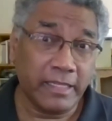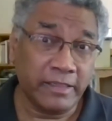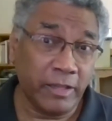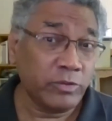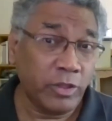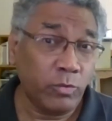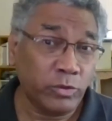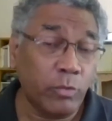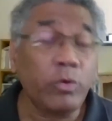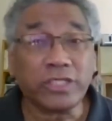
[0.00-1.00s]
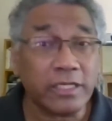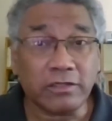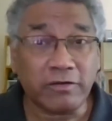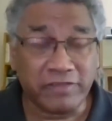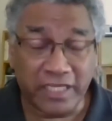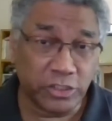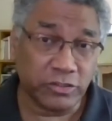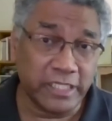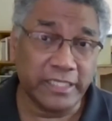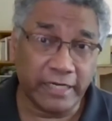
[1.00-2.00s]
There was a lot of
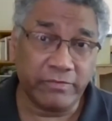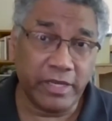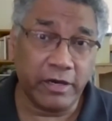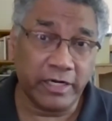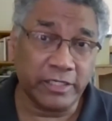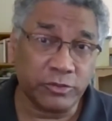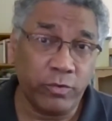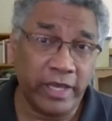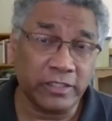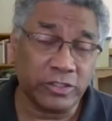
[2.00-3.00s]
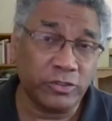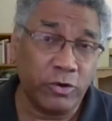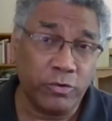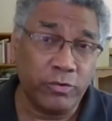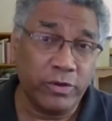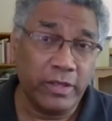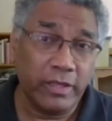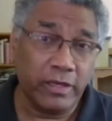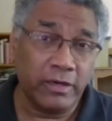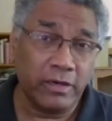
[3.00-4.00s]
tension in that regard as well. So
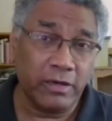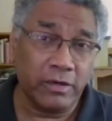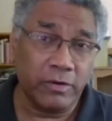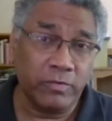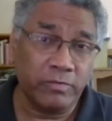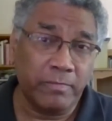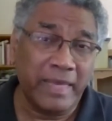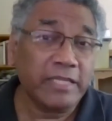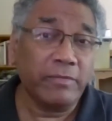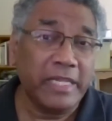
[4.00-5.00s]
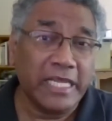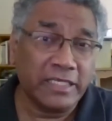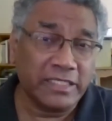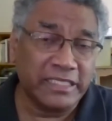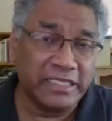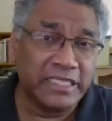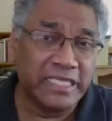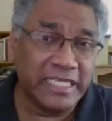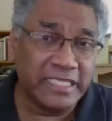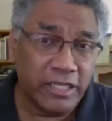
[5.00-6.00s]
many Dominicans
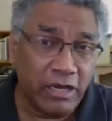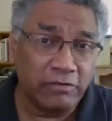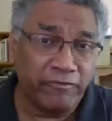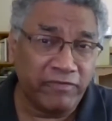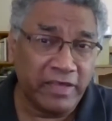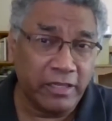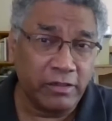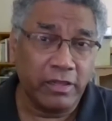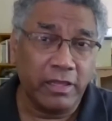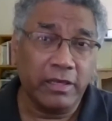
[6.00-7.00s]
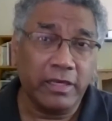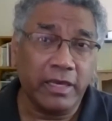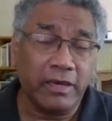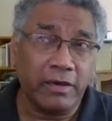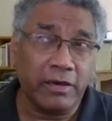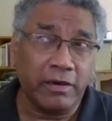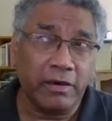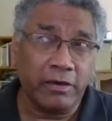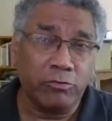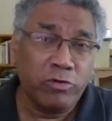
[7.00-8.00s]
did not feel
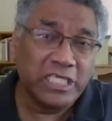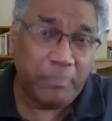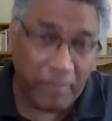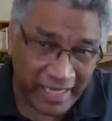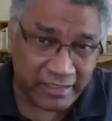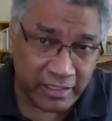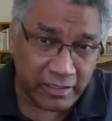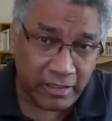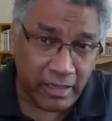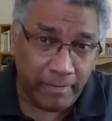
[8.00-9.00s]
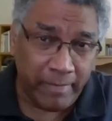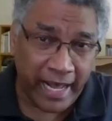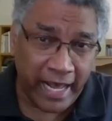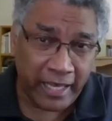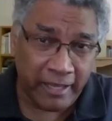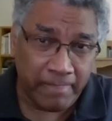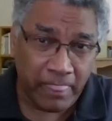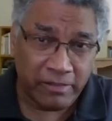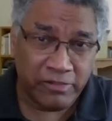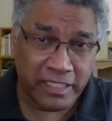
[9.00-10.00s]
respected by
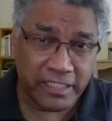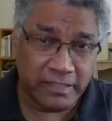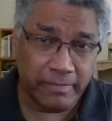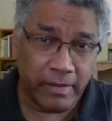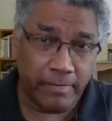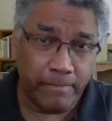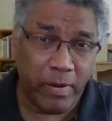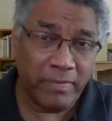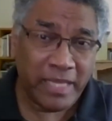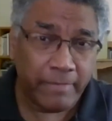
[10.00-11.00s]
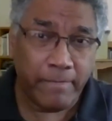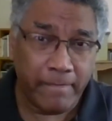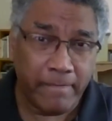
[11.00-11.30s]
this public